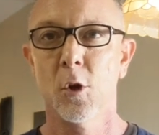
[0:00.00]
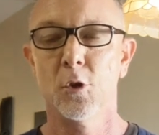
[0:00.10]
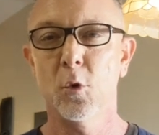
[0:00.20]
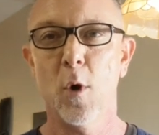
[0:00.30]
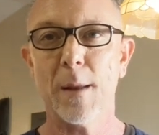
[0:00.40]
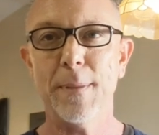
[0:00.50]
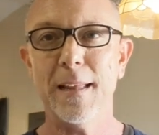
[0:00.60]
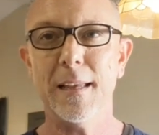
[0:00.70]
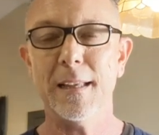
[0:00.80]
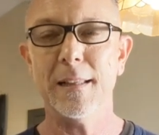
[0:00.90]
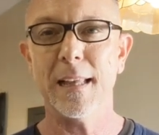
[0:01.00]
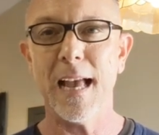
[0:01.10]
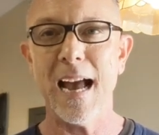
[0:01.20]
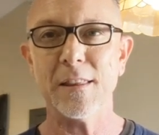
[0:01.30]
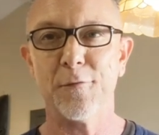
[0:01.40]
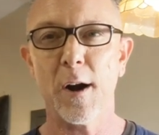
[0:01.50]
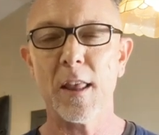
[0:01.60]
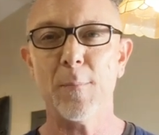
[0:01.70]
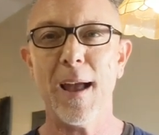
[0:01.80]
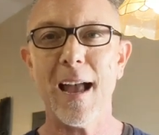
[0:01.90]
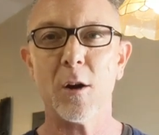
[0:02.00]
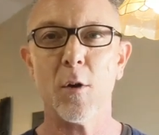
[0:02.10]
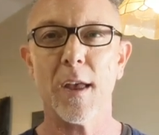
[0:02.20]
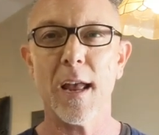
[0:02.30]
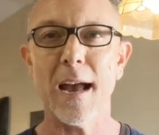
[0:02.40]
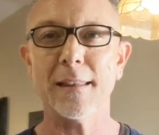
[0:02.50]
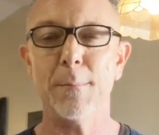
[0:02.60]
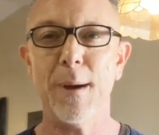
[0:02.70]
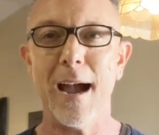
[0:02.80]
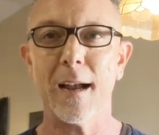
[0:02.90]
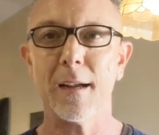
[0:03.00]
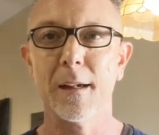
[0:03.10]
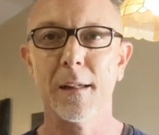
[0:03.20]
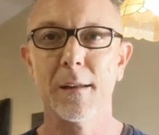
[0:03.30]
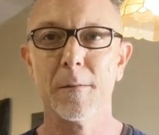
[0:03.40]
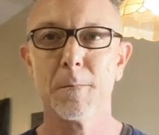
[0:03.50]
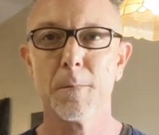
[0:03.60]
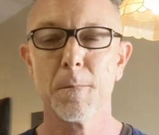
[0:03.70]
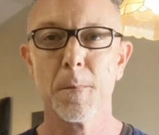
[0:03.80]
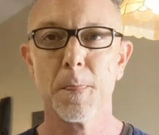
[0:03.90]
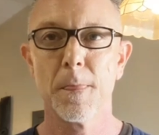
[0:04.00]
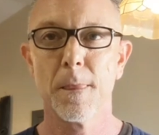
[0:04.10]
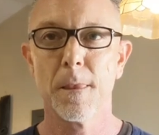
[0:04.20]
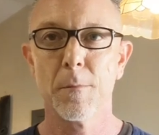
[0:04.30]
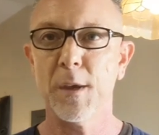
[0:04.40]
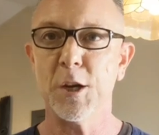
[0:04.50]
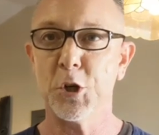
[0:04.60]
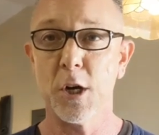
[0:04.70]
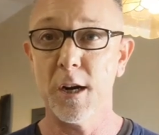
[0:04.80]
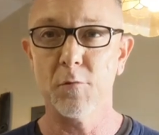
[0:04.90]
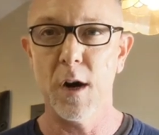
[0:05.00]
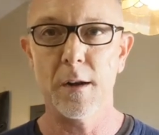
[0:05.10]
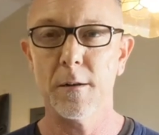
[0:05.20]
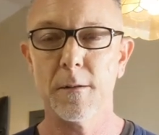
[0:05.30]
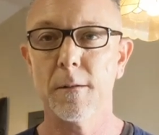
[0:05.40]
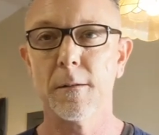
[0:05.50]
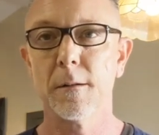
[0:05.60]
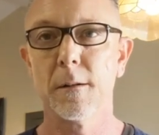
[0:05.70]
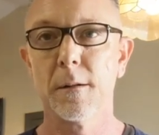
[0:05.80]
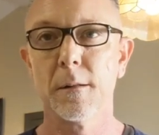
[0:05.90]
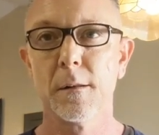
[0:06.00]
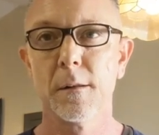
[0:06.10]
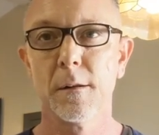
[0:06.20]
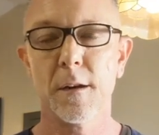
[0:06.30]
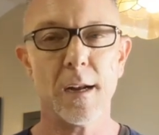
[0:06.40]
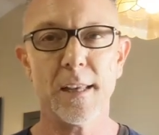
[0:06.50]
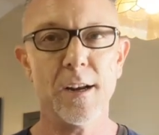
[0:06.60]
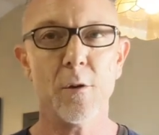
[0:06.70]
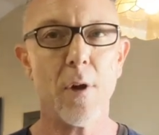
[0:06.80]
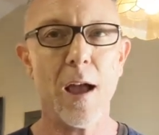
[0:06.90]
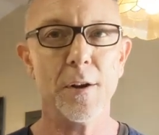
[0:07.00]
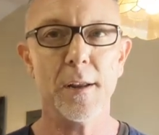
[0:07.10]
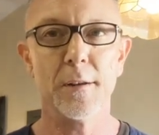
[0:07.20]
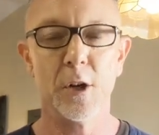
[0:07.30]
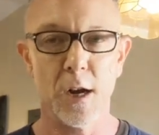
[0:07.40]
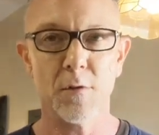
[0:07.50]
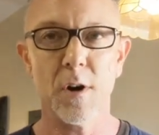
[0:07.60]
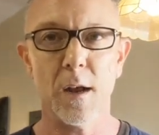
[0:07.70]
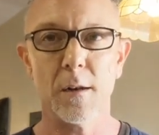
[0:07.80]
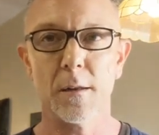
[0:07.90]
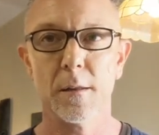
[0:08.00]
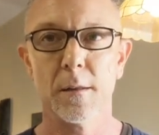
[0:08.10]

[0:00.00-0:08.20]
Do you want to be the guy at the front of the pack or the guy at the back? Because you're going to run. You're not getting around it. You're going to run.